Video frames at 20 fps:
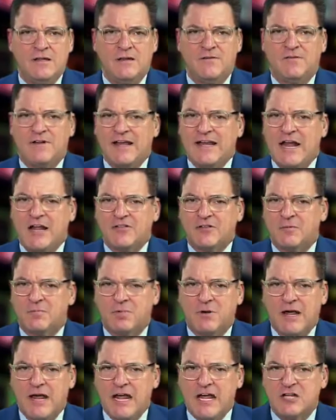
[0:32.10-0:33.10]
They've laid out their
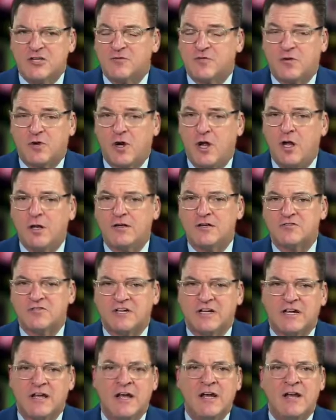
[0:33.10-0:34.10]
plans for all to
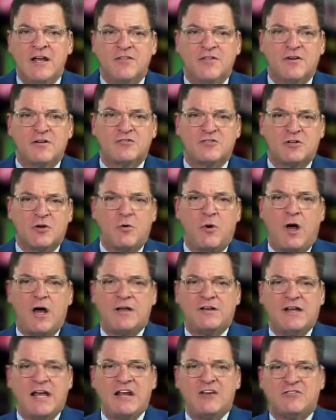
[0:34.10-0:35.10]
see. They're so
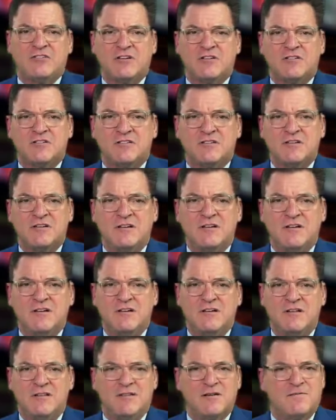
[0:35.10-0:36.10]
audacious,
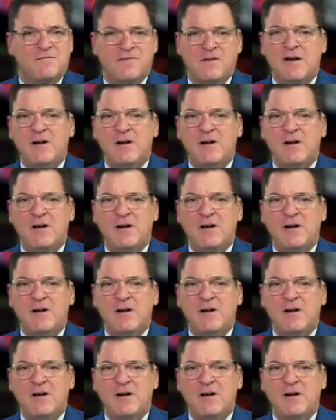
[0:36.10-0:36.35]
they're